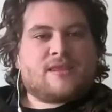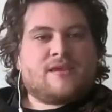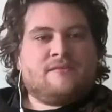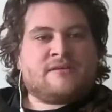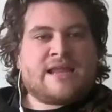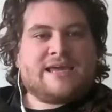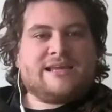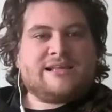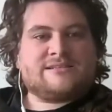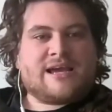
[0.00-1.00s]

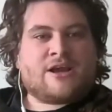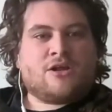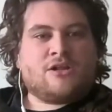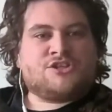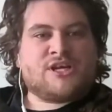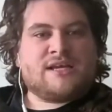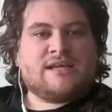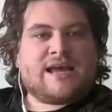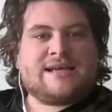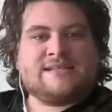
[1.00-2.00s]
Vernacular psychology
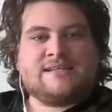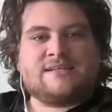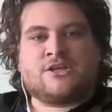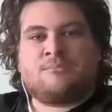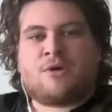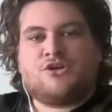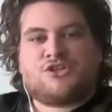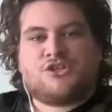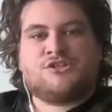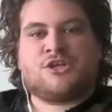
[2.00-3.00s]
has it that
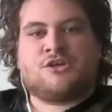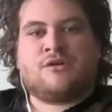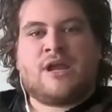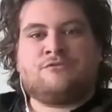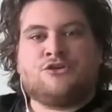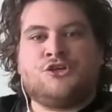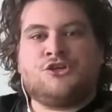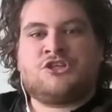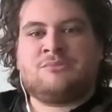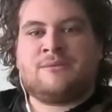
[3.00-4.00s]
emotions are
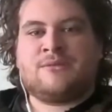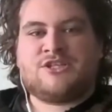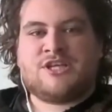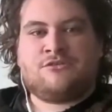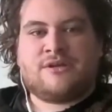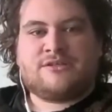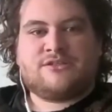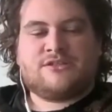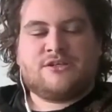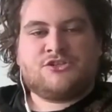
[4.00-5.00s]
irreducibly
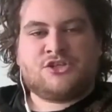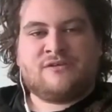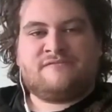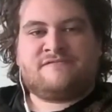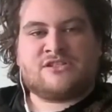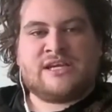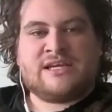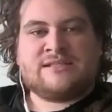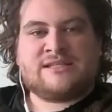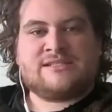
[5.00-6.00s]
mysterious, too fuzzy and
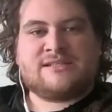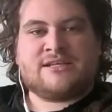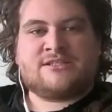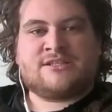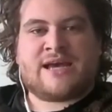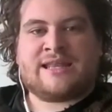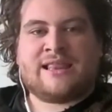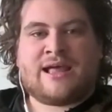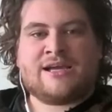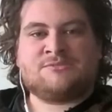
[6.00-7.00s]
indistinct to
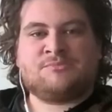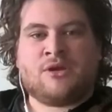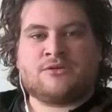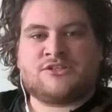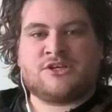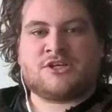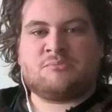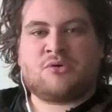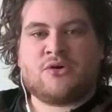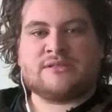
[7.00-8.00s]
analyze beyond a certain
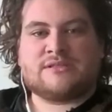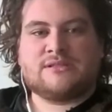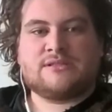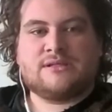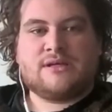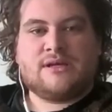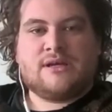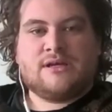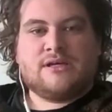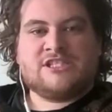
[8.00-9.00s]
point.
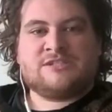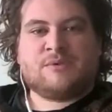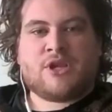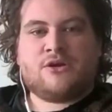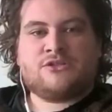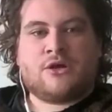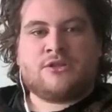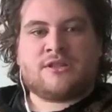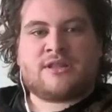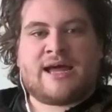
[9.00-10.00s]
Spinoza, on
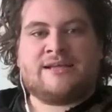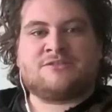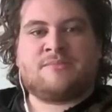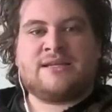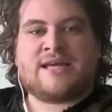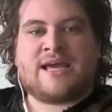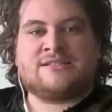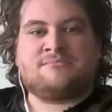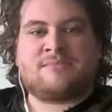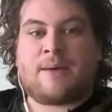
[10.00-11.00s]
the other hand, maintains
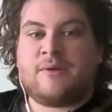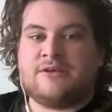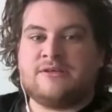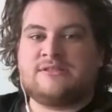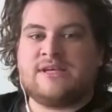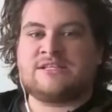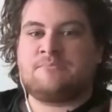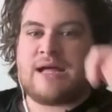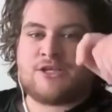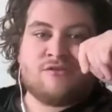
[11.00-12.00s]
that happiness is a
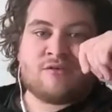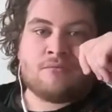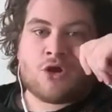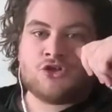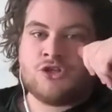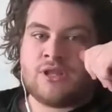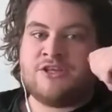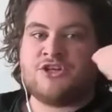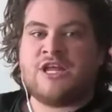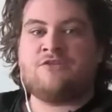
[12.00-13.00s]
matter of emotional
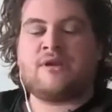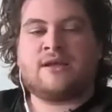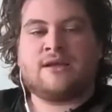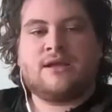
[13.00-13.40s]
engineering,